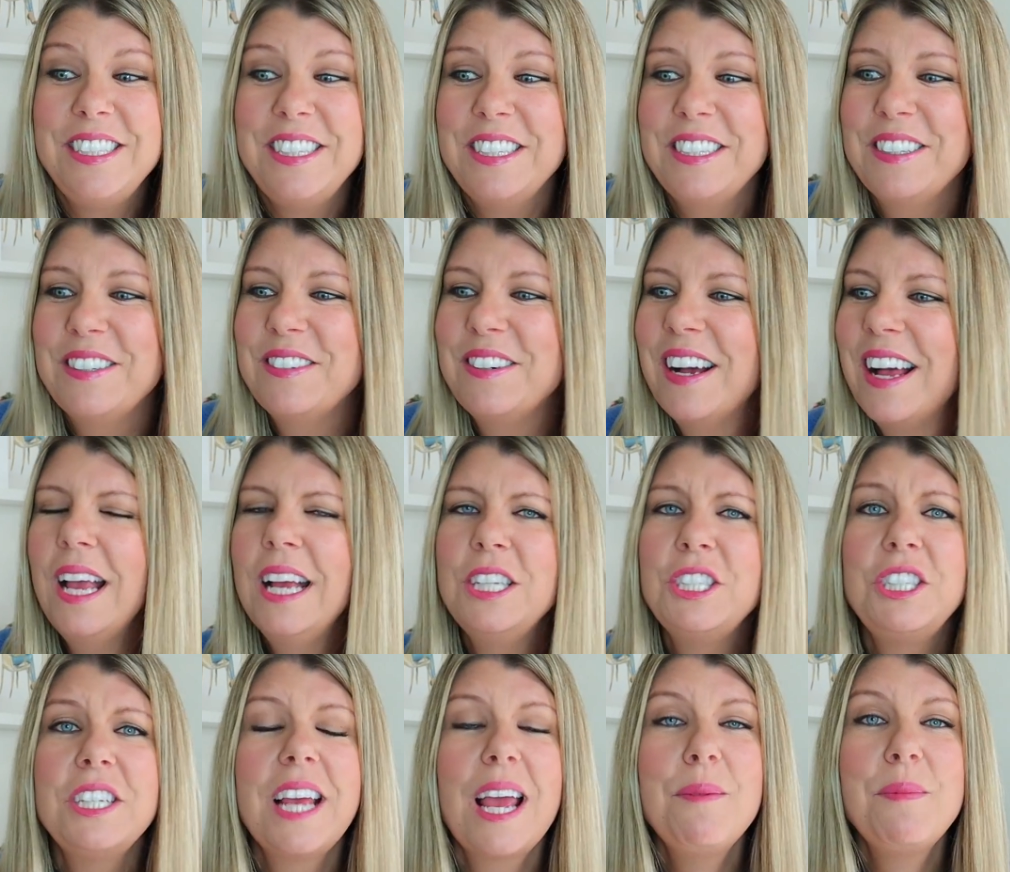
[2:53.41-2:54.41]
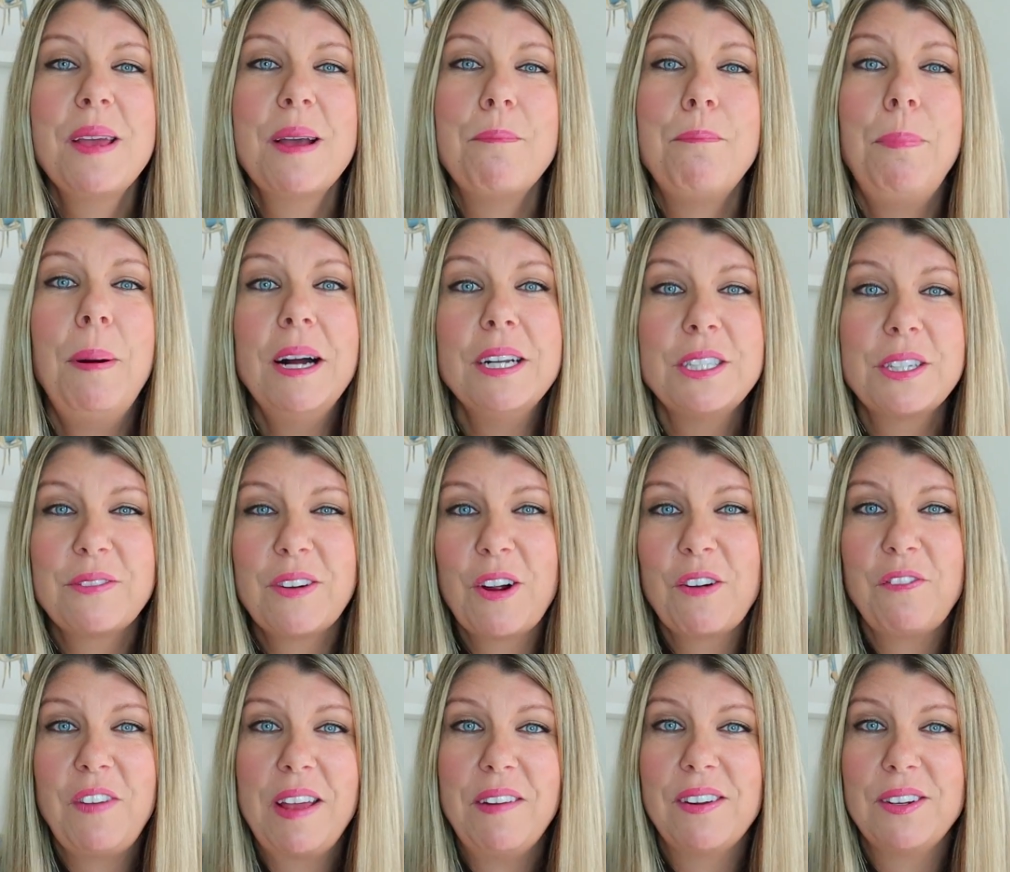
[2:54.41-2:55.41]
you. And she gave me a bunch of
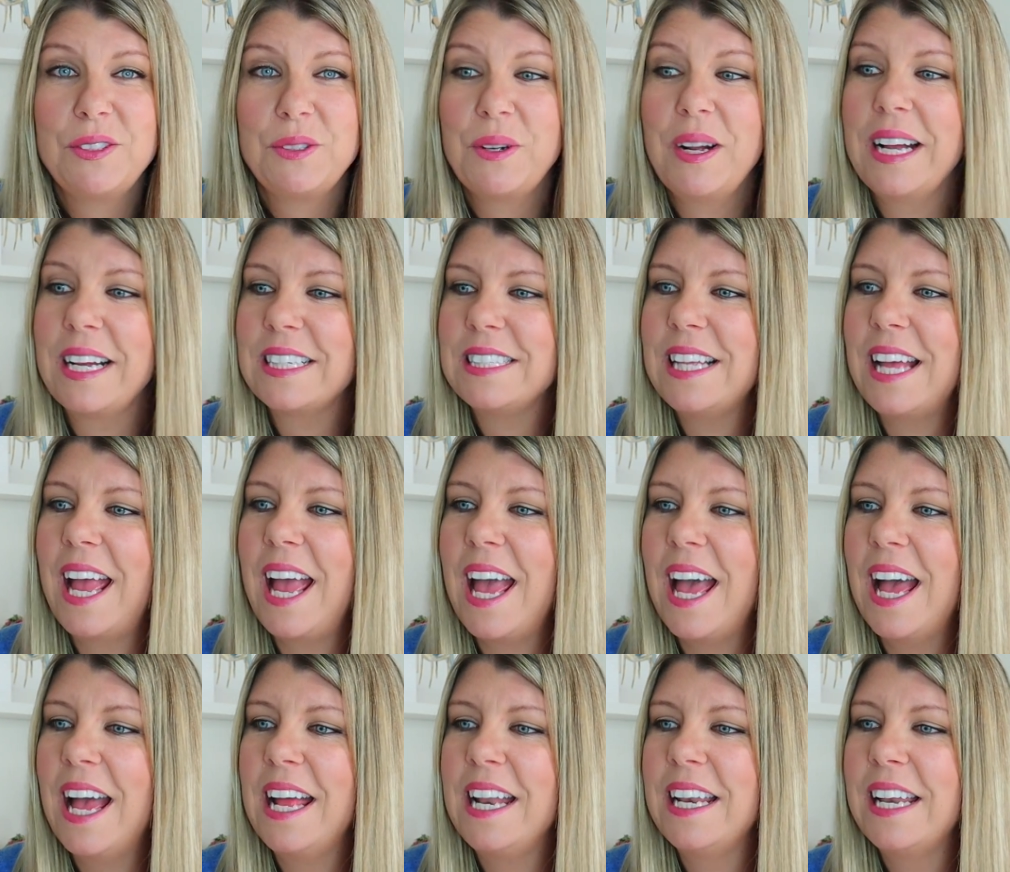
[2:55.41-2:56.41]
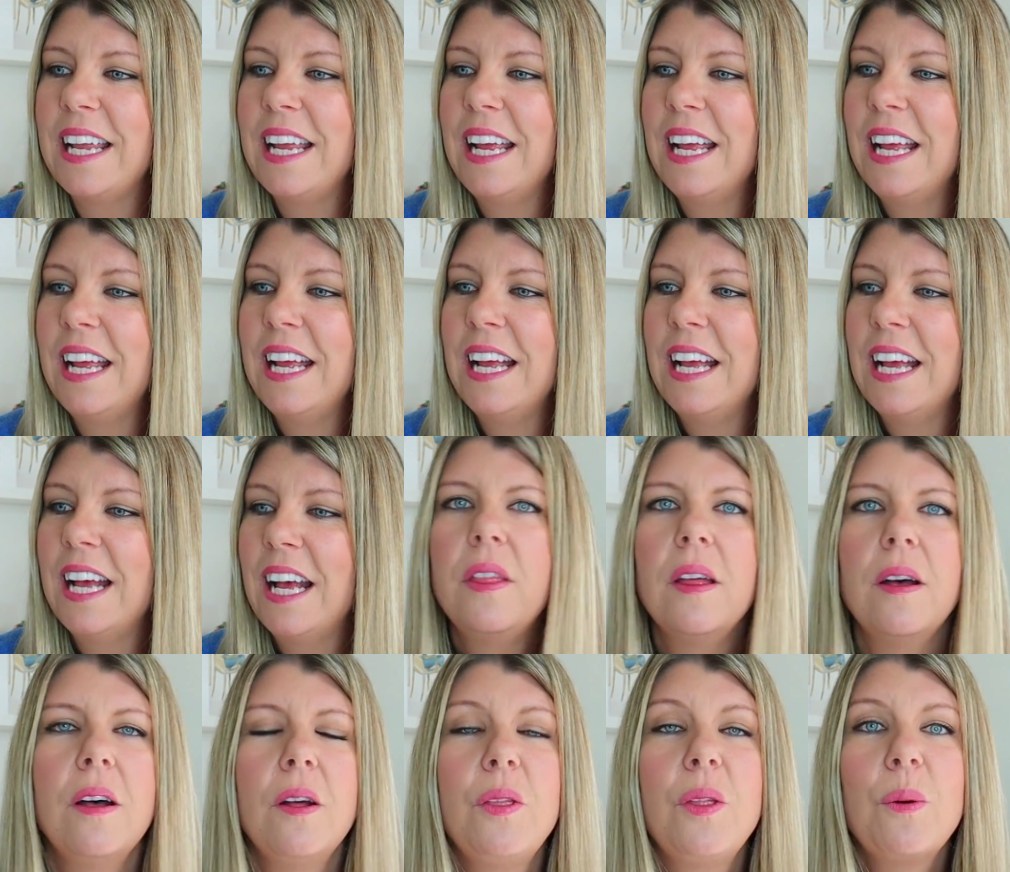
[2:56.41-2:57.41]
her favorite drinks. And
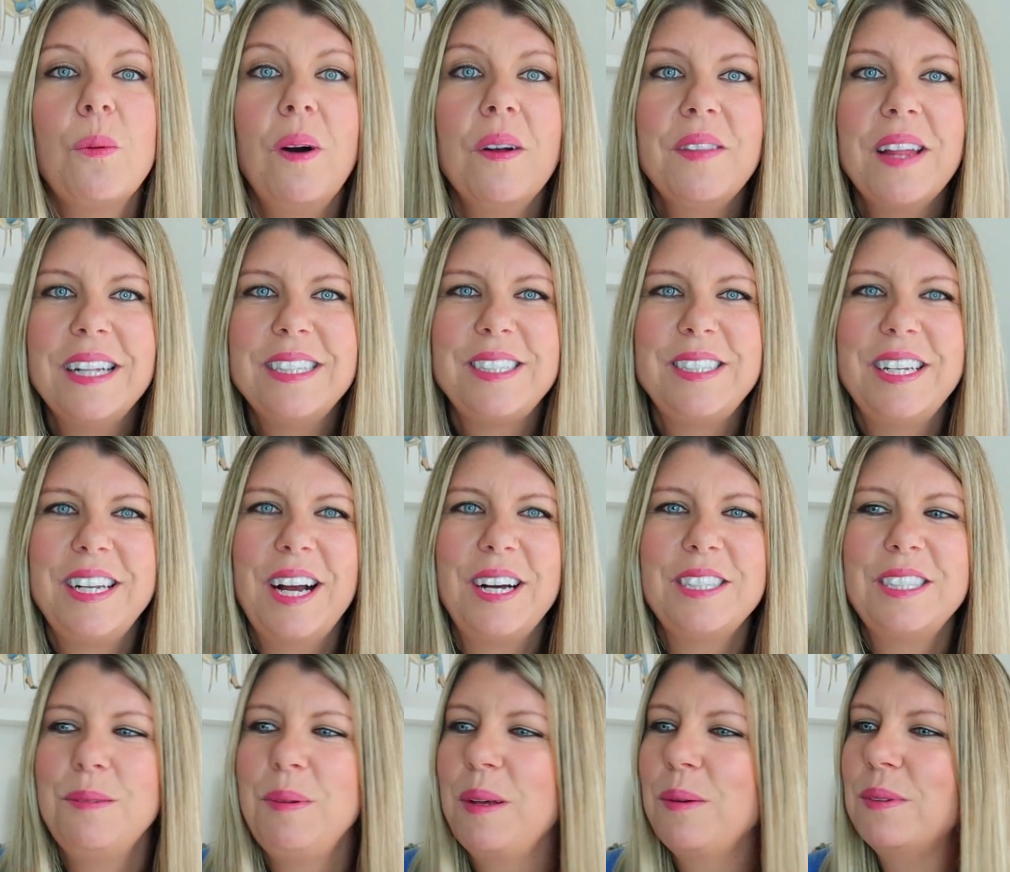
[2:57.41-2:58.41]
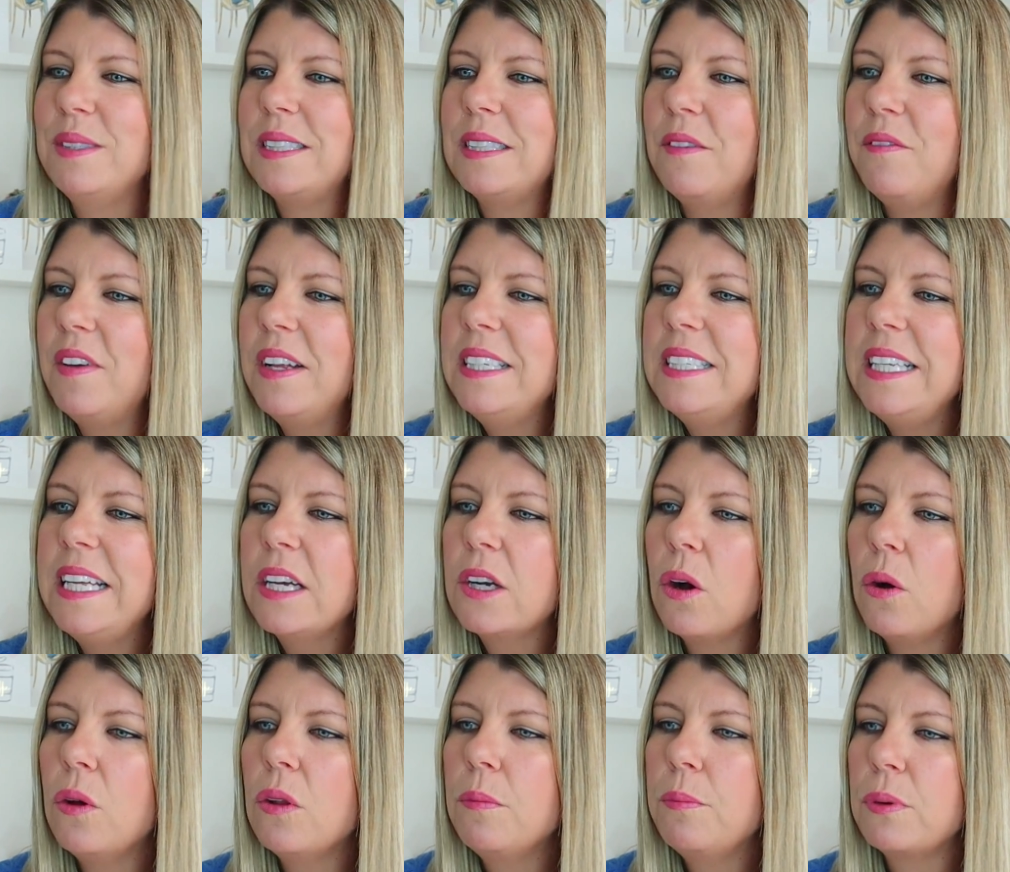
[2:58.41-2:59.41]
the one that stood out to me was the Venti
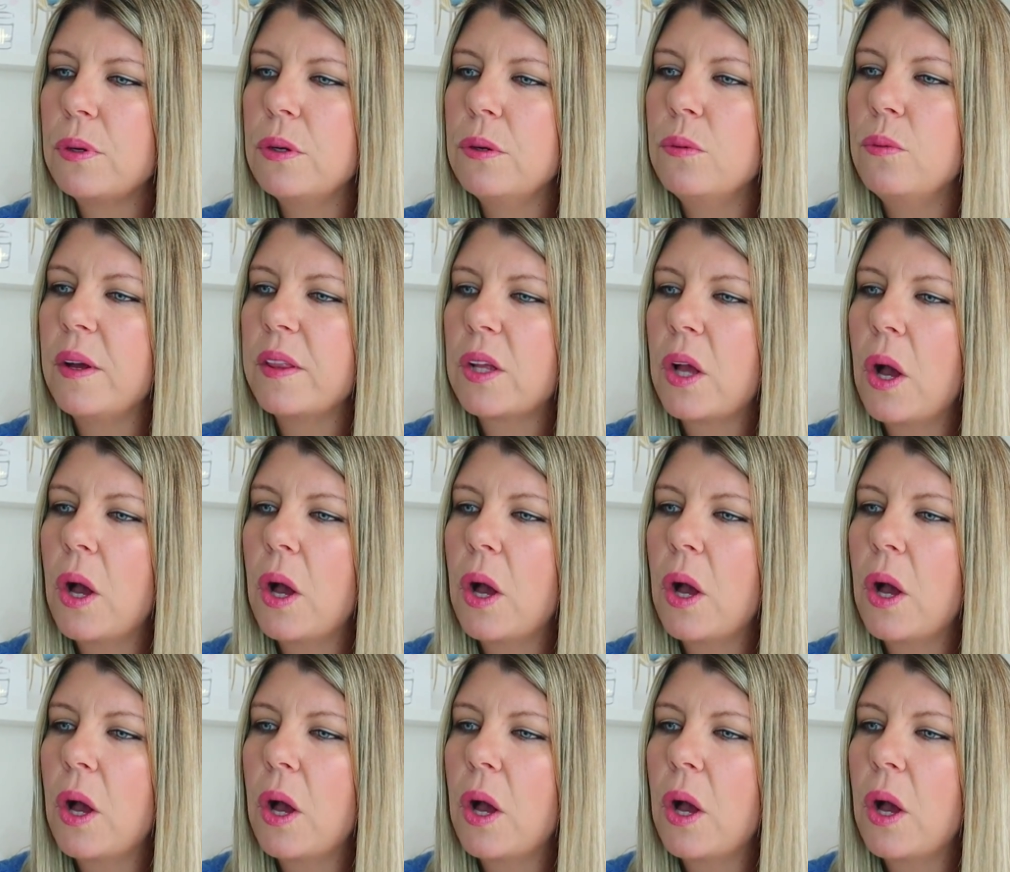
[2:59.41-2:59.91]
cold brew with